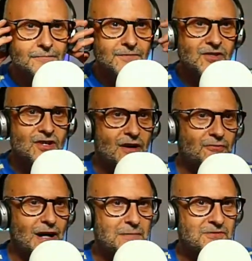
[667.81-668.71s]
Chef
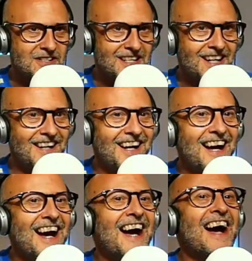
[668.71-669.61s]
Ramsay,
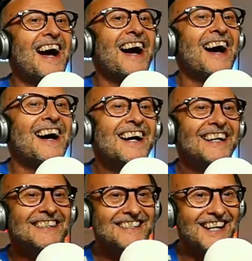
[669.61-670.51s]

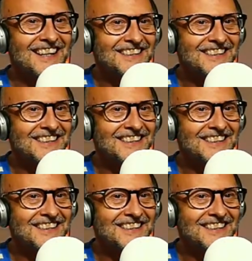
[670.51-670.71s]
yeah,